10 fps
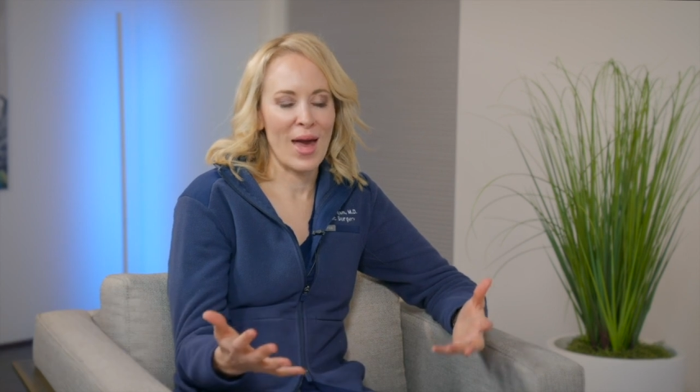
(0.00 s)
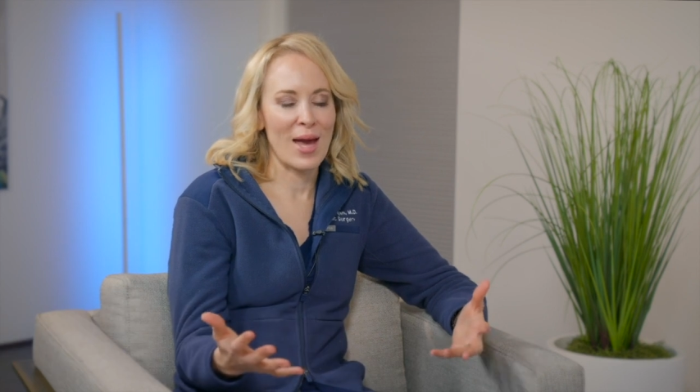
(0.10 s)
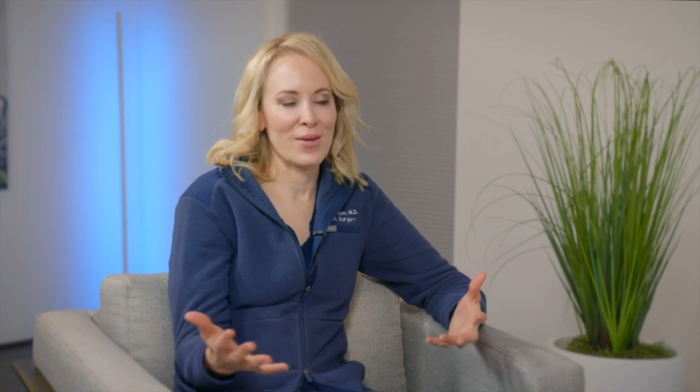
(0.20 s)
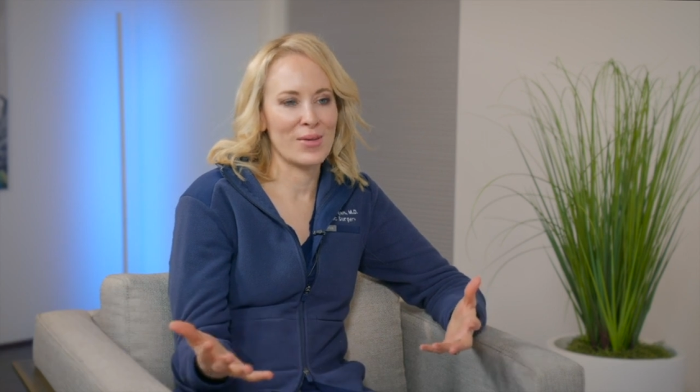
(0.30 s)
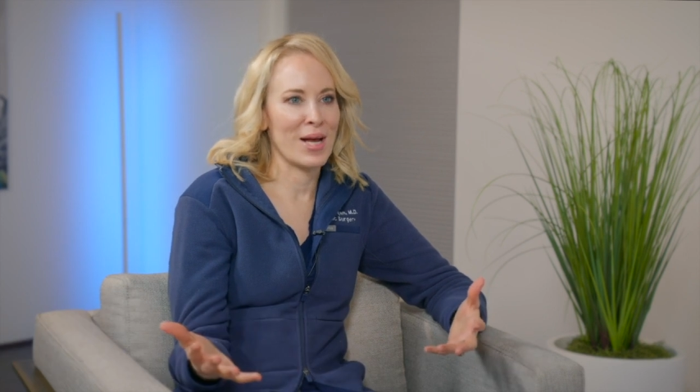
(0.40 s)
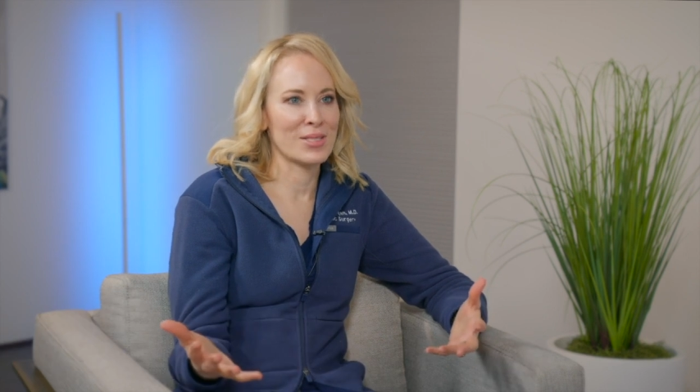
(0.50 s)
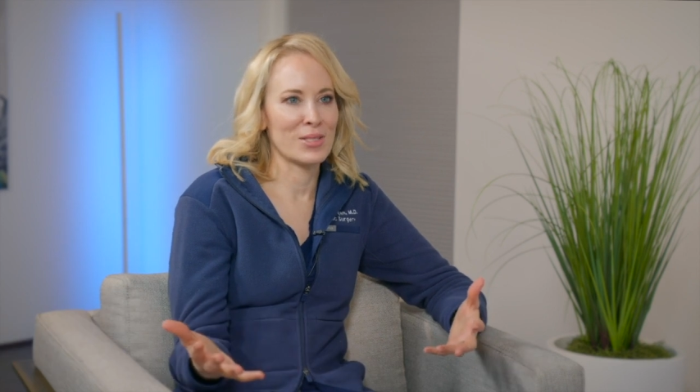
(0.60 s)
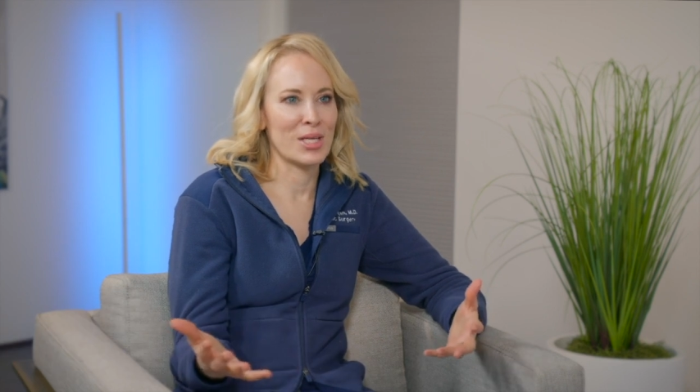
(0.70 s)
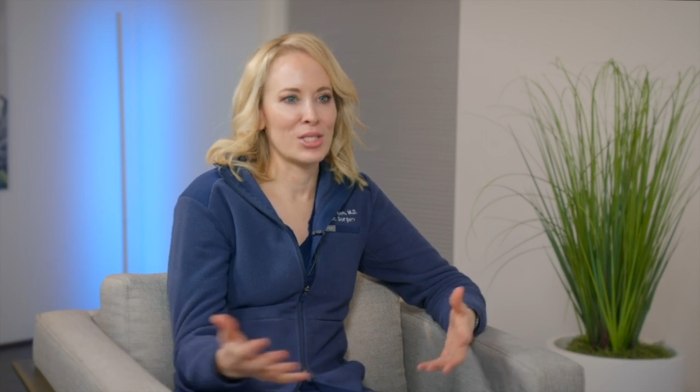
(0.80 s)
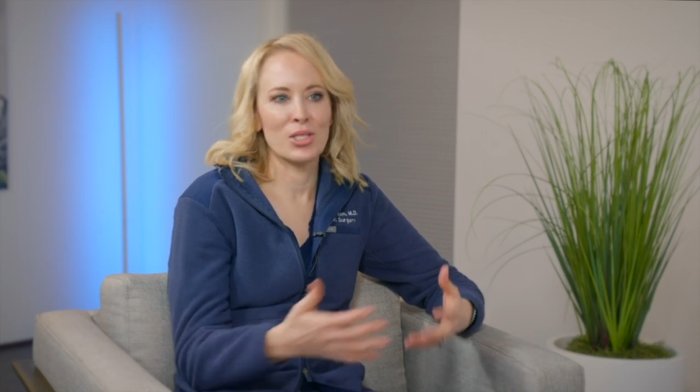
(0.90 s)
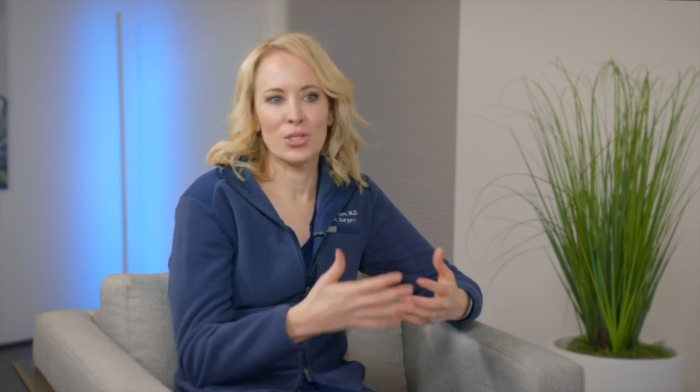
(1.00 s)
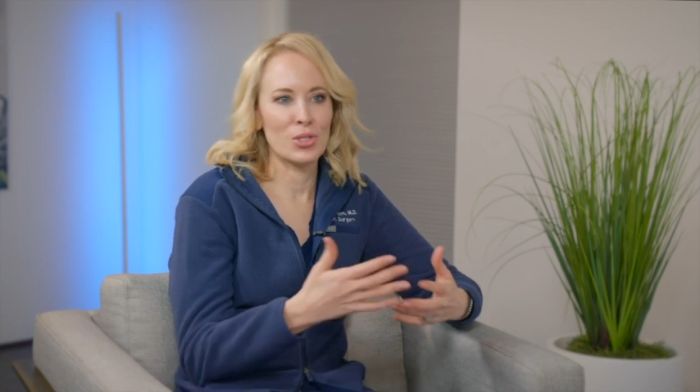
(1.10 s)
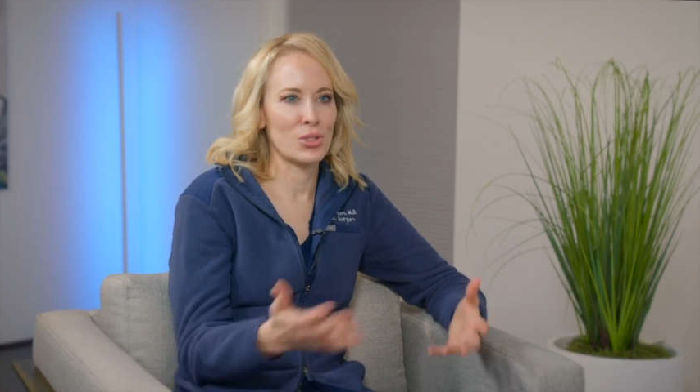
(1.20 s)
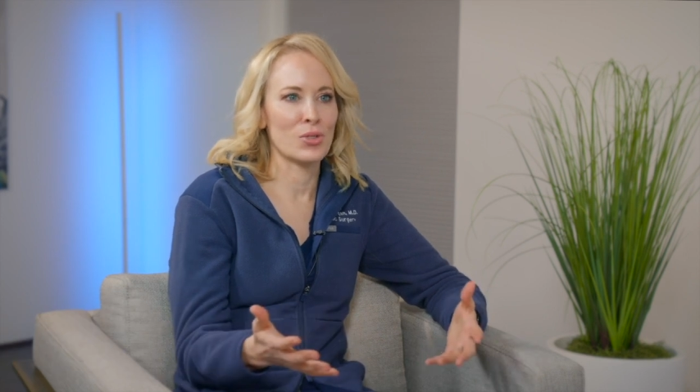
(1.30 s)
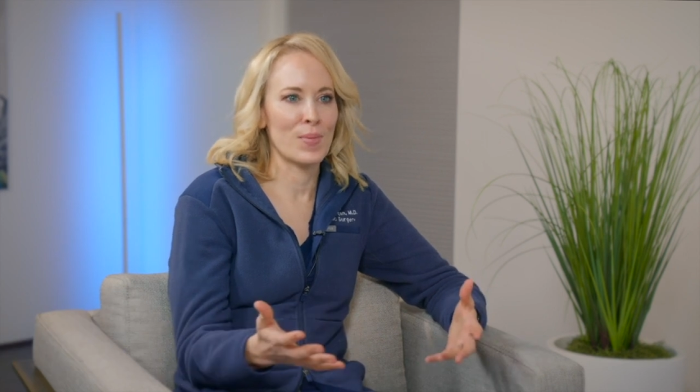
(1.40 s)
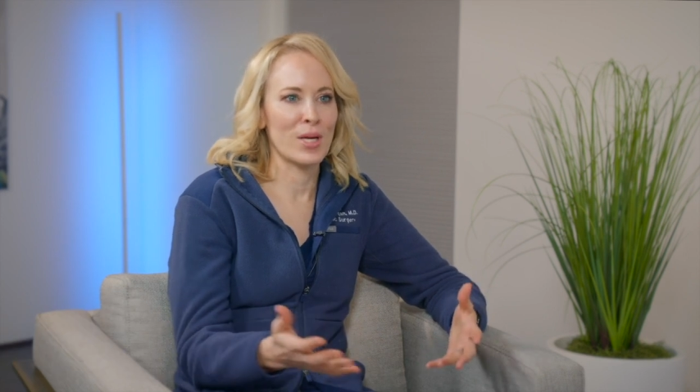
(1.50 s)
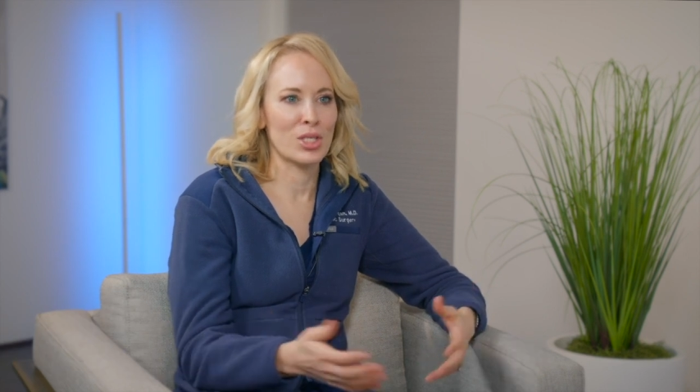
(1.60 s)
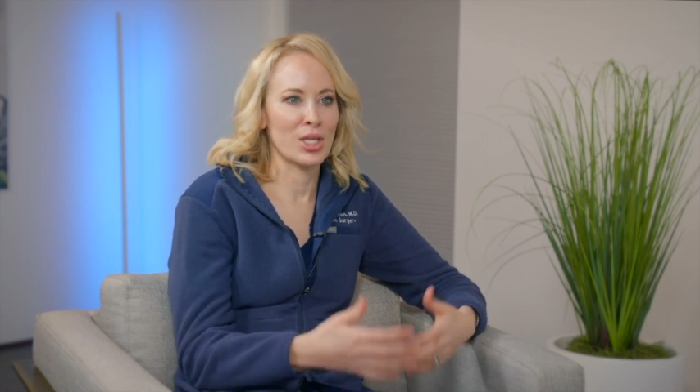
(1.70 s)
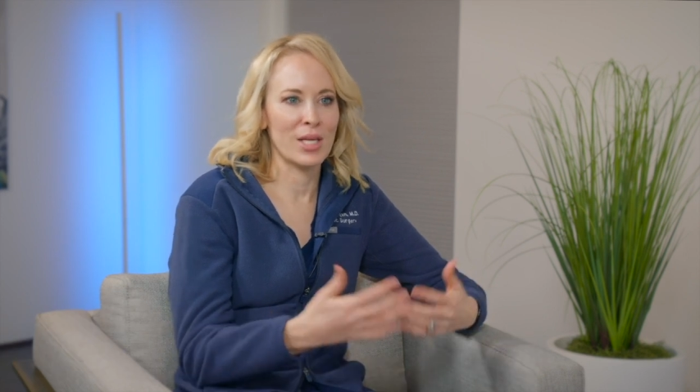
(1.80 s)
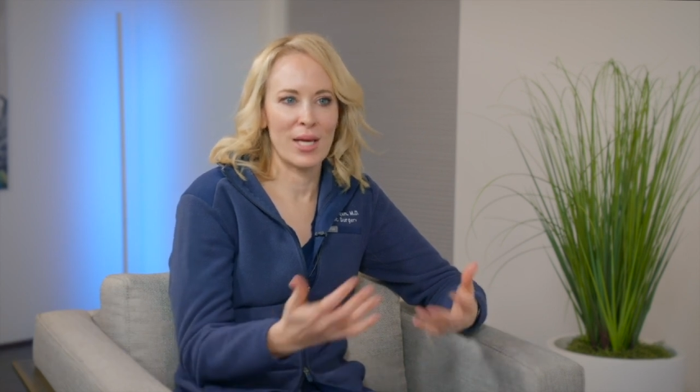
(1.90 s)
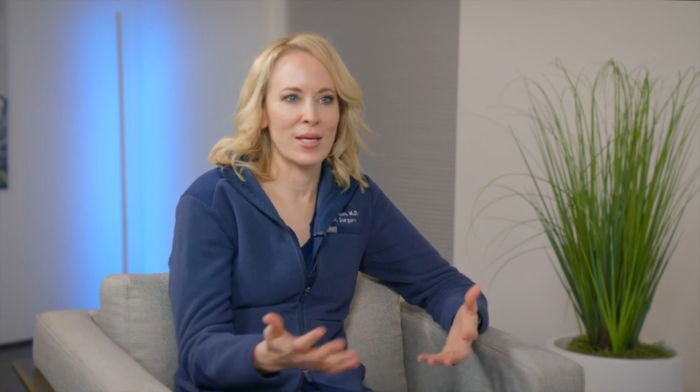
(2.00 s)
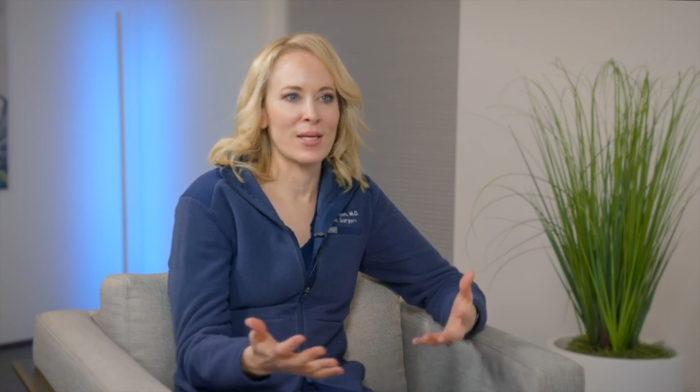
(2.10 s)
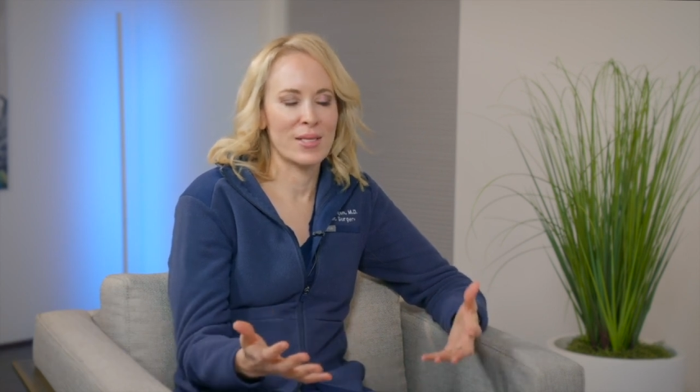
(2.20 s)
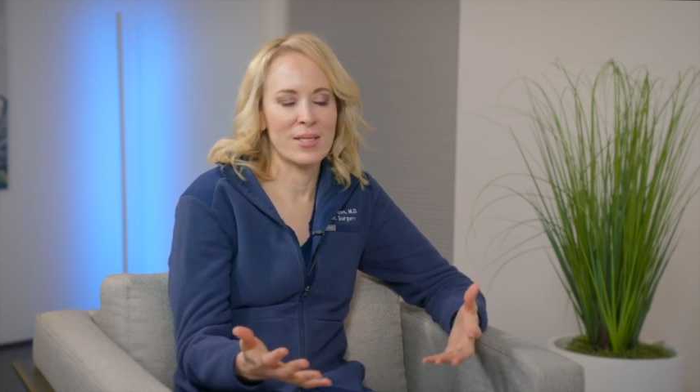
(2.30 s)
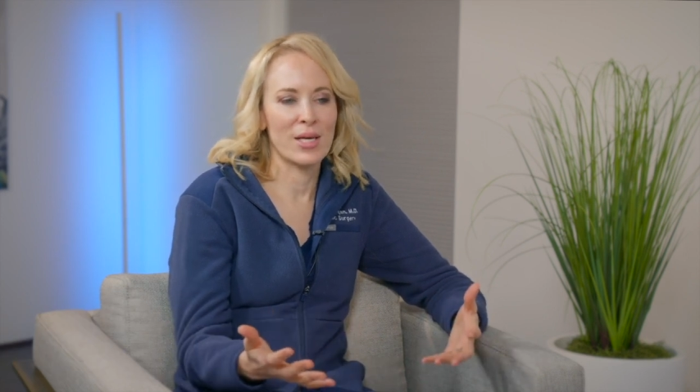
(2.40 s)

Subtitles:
that consultation to the patient and